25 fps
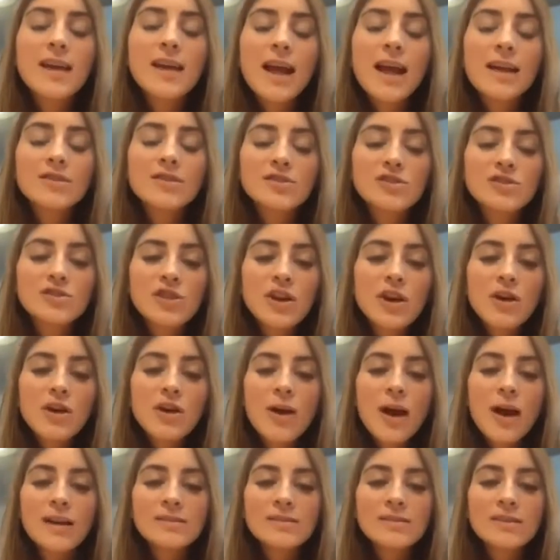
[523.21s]
And so
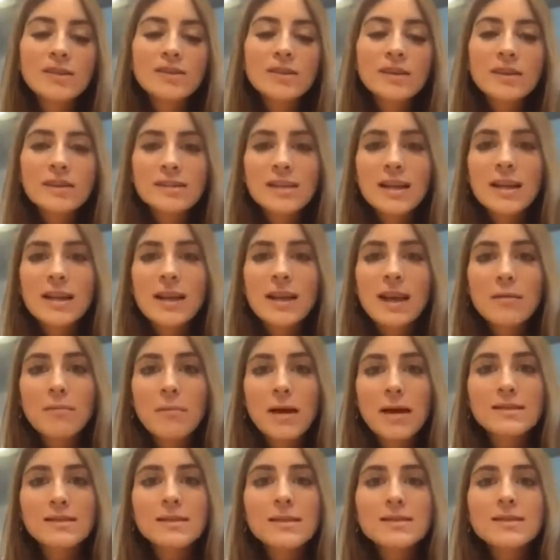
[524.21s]
I started taking
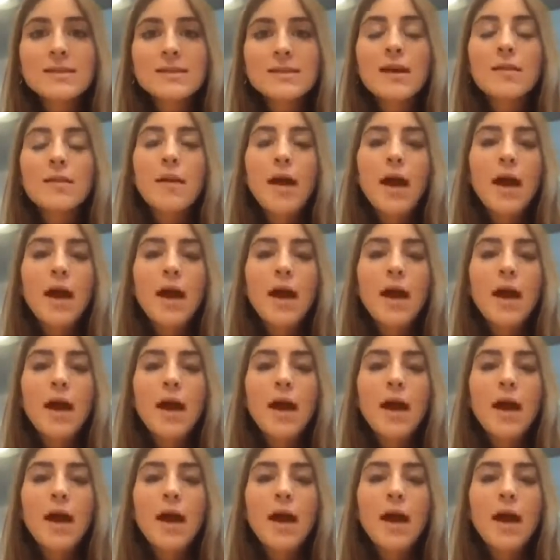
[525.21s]
my system